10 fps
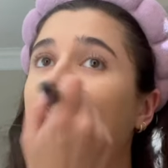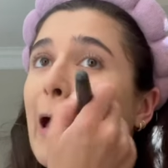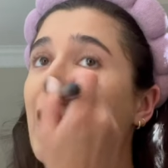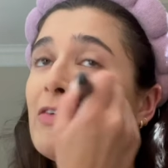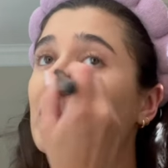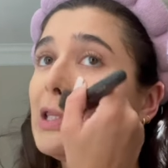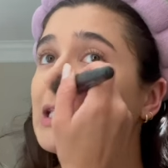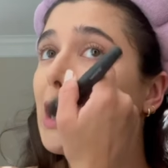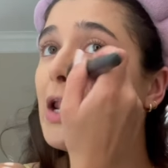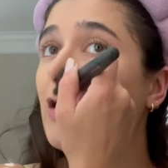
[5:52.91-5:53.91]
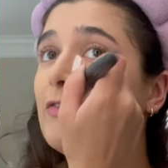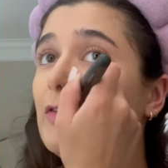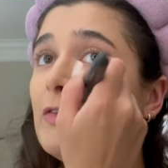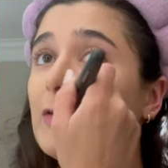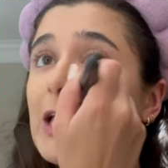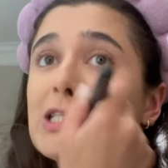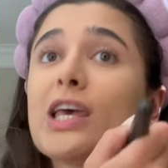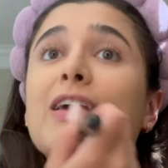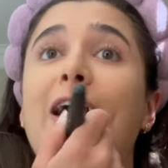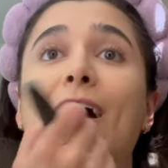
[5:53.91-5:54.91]
I haven't really done a full face,
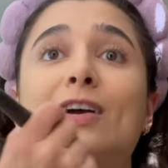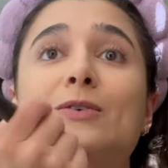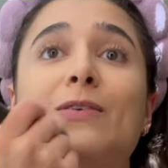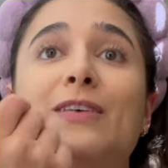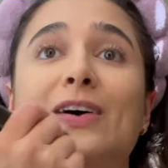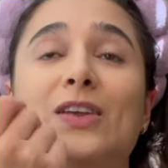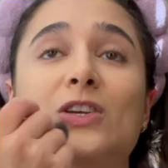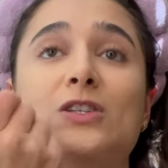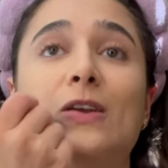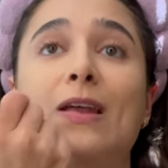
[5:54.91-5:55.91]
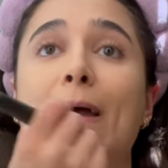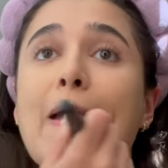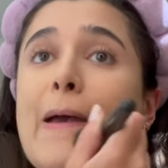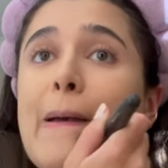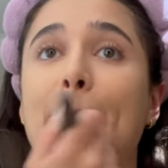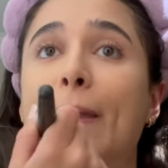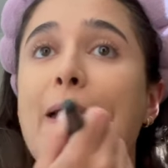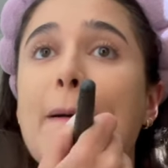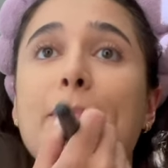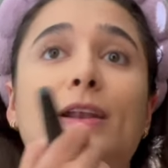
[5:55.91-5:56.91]
like actual foundation
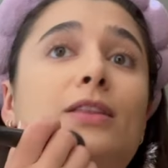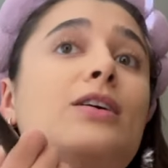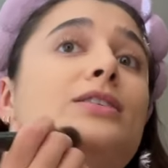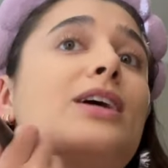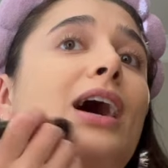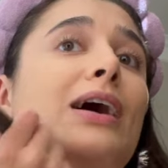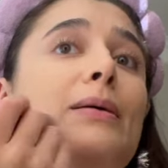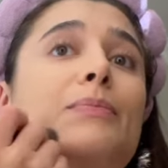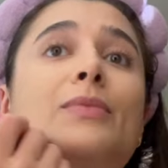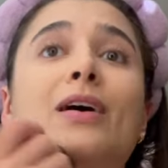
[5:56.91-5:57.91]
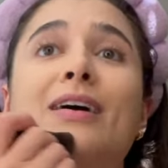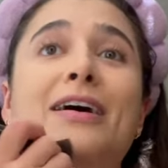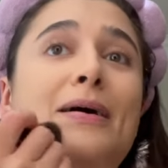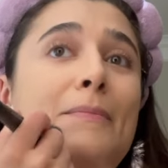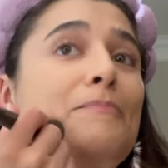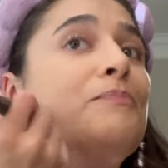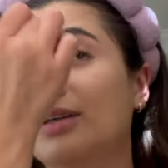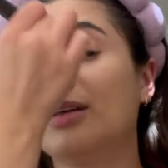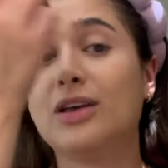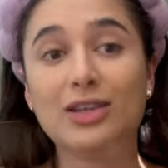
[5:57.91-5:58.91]
makeup in a long time. Um,
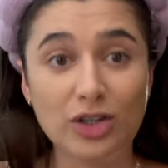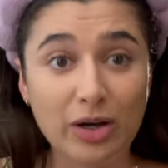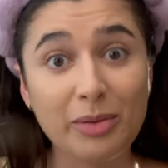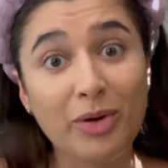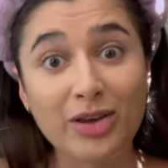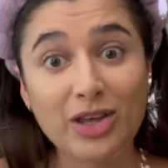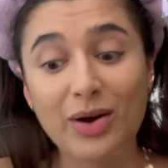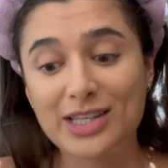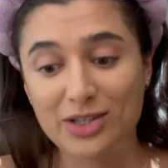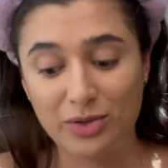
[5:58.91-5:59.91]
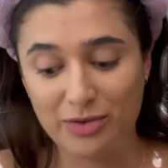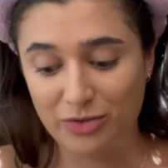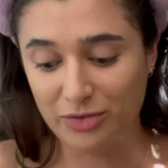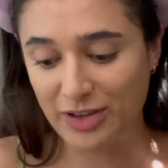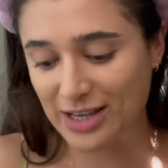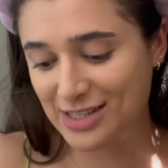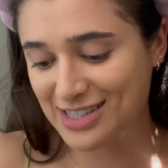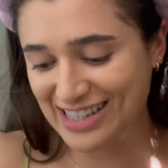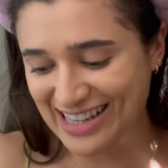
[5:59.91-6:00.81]
don't get me wrong though, I still do a full face.